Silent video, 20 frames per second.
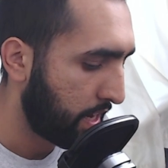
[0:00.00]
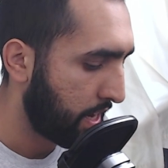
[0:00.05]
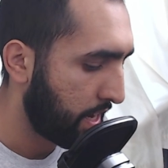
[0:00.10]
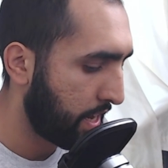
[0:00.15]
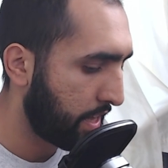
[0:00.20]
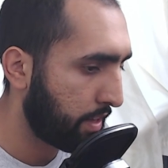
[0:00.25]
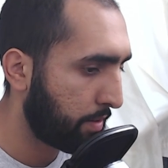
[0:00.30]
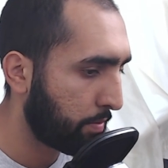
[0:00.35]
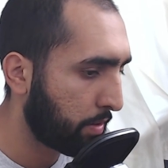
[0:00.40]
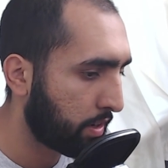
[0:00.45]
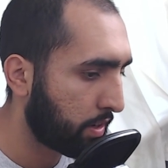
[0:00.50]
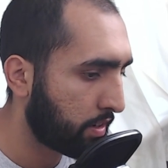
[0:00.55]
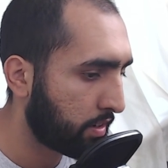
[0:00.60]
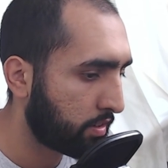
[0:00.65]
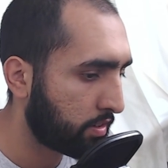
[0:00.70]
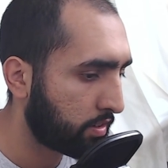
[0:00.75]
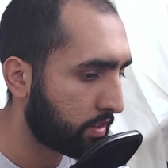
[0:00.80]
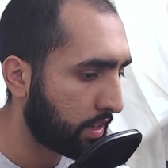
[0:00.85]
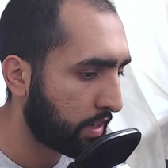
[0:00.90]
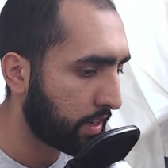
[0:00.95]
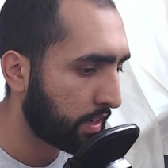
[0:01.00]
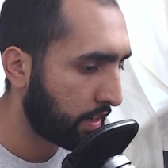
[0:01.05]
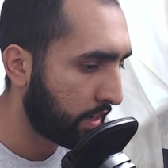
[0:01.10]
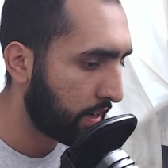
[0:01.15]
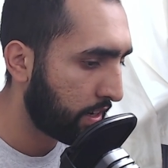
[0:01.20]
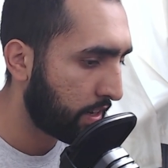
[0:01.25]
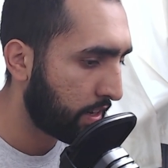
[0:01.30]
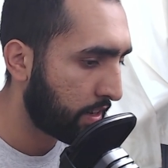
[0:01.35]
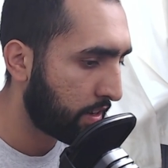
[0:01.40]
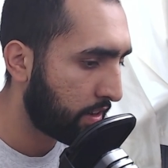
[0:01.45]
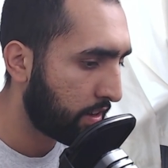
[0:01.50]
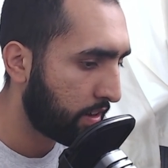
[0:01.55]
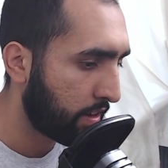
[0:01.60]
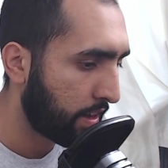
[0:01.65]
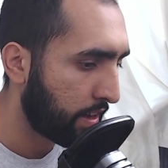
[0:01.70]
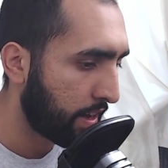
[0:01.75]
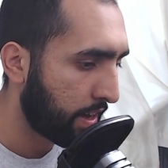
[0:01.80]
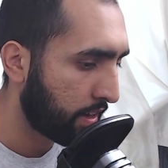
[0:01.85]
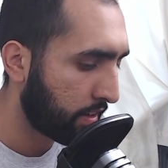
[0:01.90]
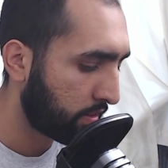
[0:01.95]
And then we're going to say linear
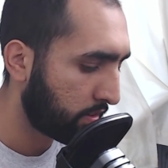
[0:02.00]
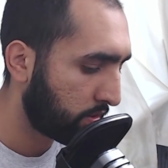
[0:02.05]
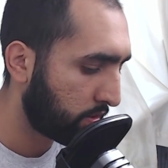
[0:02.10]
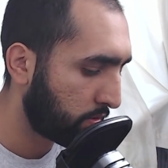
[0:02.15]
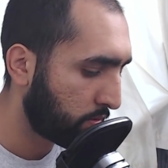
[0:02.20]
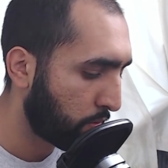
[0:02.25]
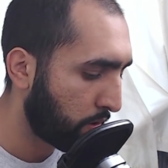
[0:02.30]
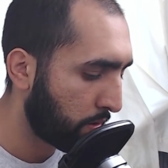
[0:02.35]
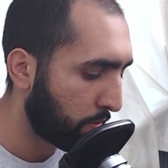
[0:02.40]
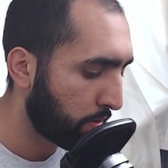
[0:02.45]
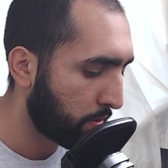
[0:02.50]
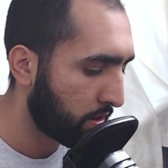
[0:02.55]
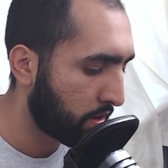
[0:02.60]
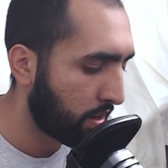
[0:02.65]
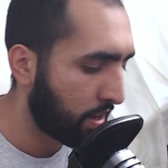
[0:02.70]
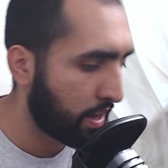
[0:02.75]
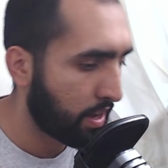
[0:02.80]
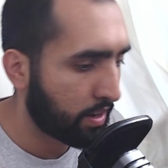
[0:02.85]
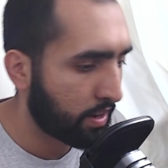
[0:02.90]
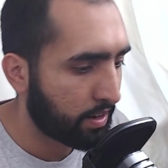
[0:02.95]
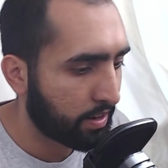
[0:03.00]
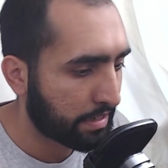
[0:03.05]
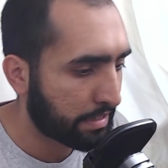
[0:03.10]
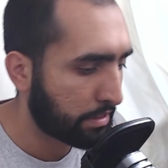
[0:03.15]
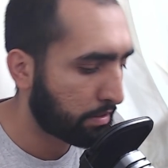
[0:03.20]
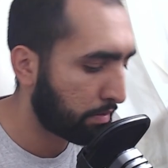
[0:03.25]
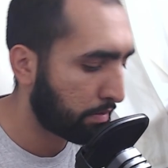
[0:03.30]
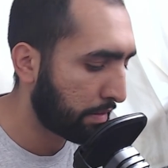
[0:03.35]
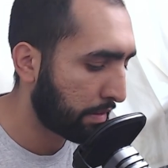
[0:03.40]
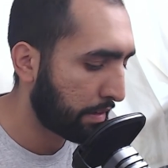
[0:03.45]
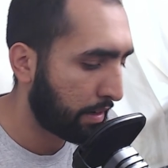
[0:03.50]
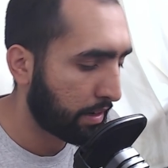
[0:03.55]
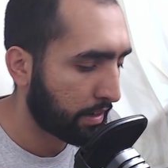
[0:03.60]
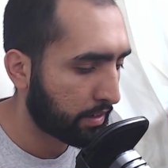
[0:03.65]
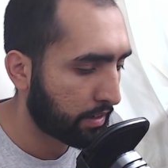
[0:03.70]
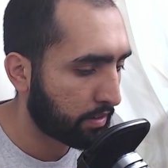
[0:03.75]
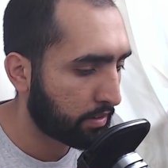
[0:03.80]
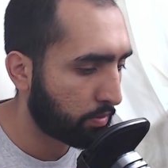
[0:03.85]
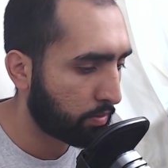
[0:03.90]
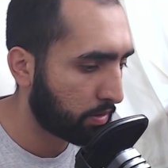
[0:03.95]
S when we are entering like,